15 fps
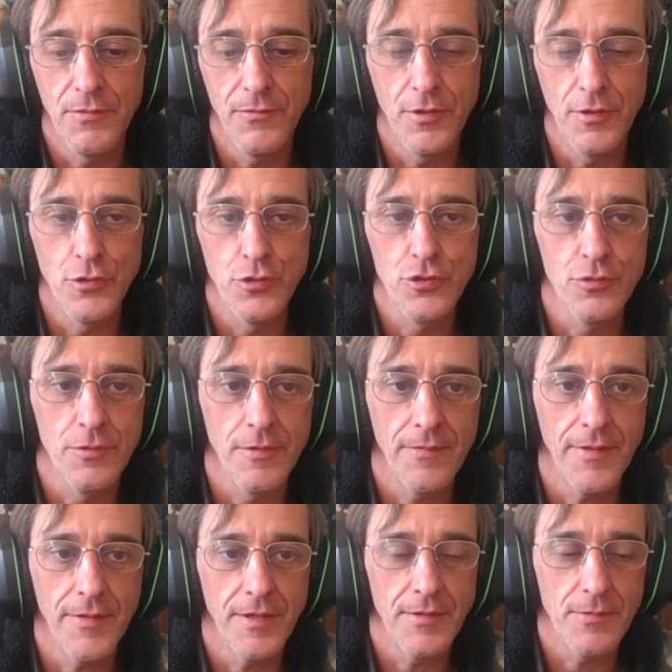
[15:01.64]
very sure
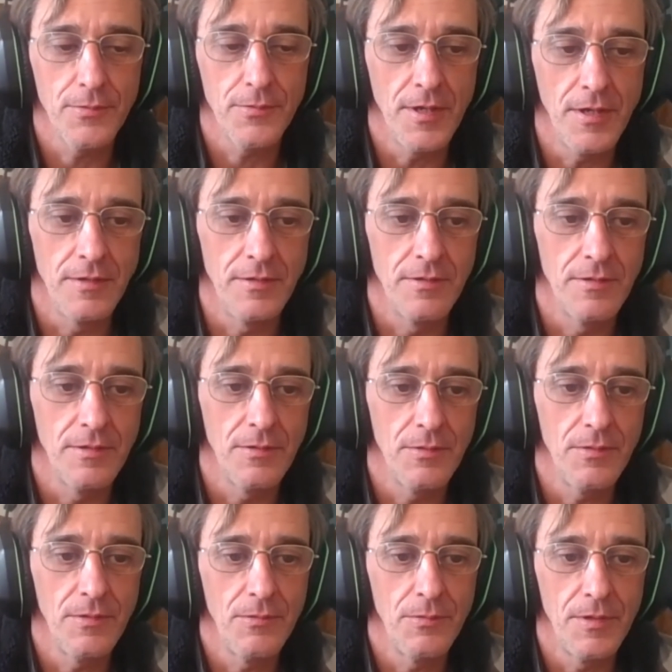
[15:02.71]
that when
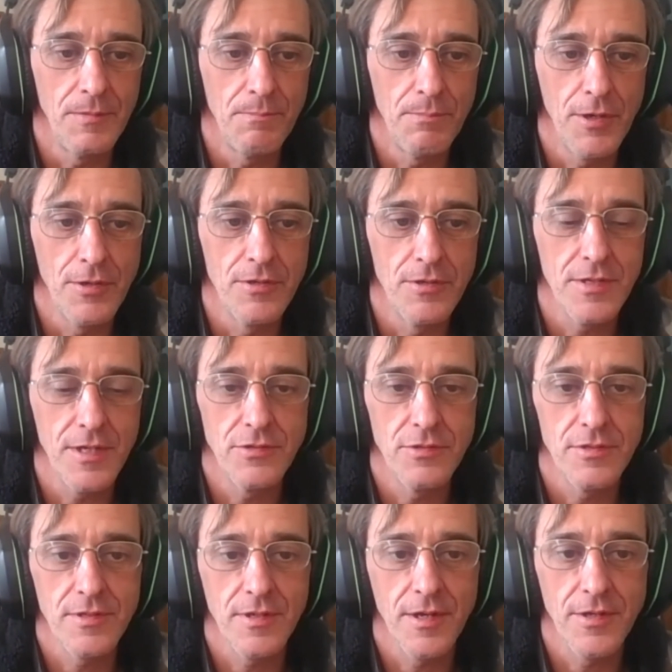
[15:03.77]
we pose
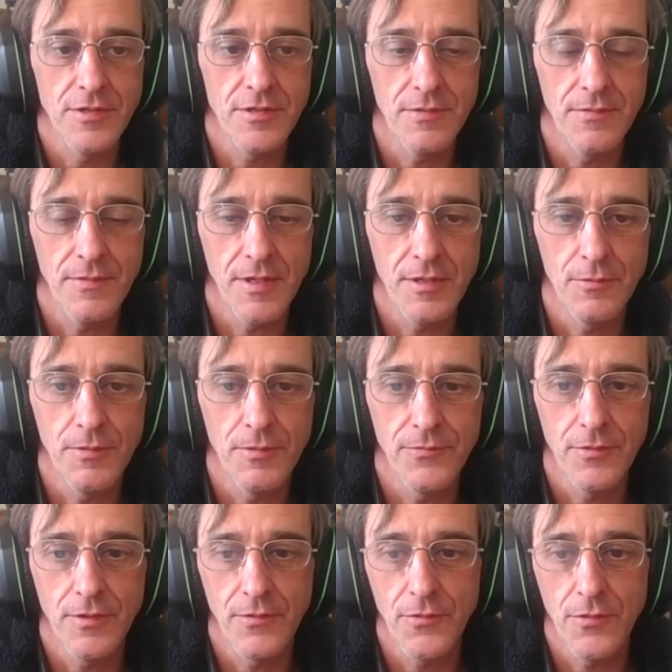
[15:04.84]
legislation that we've
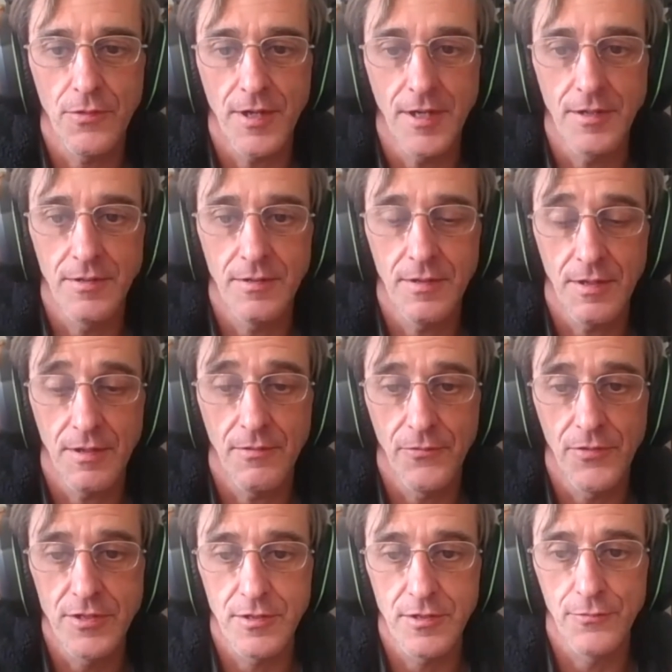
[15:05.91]
got the right,
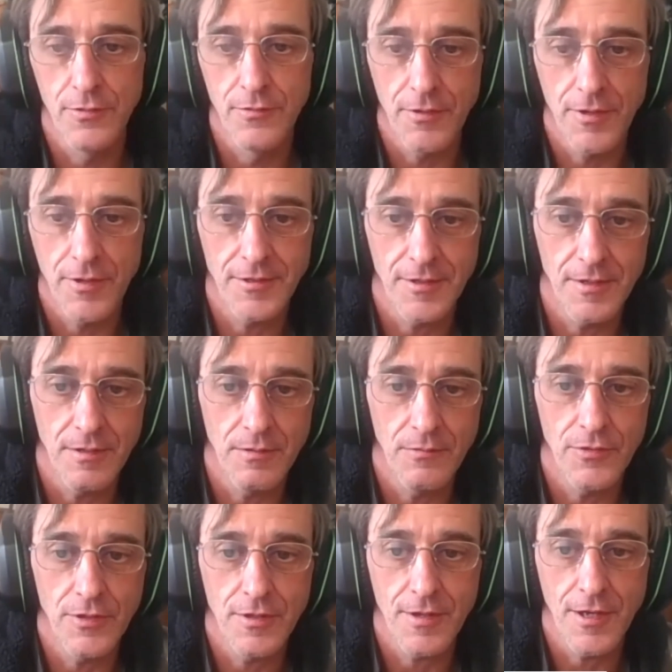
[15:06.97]
first of all, the right
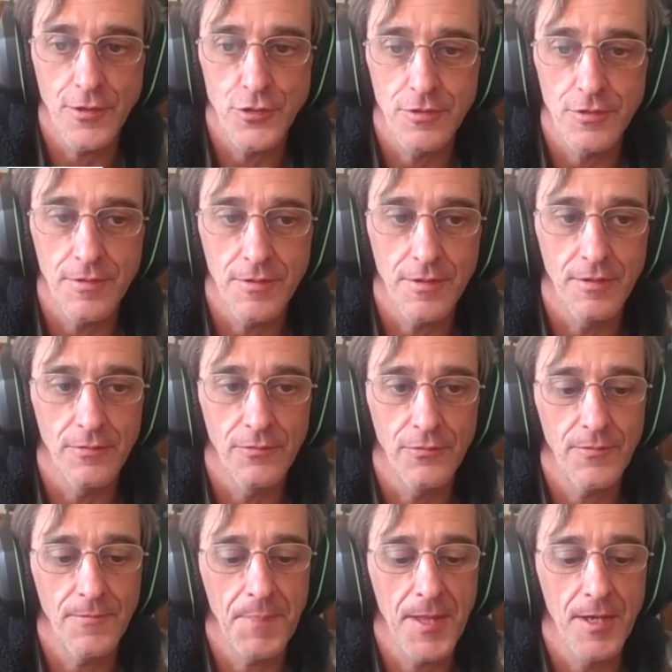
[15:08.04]
identification
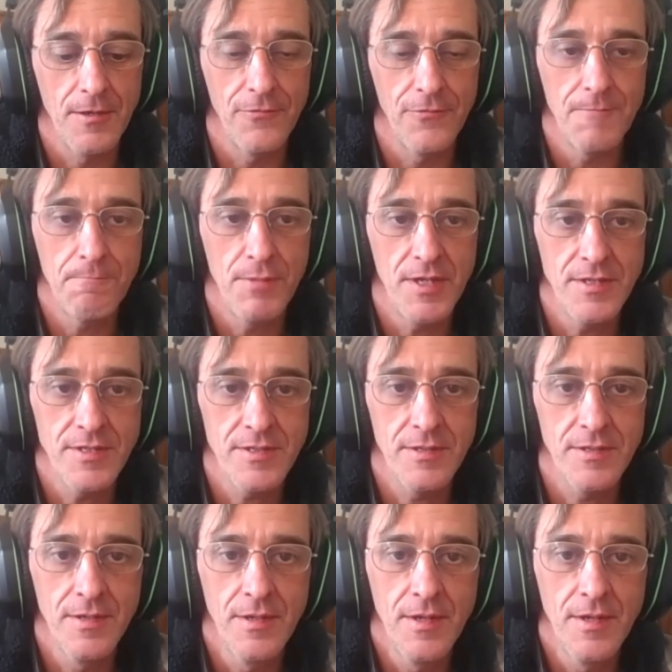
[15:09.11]
of a pest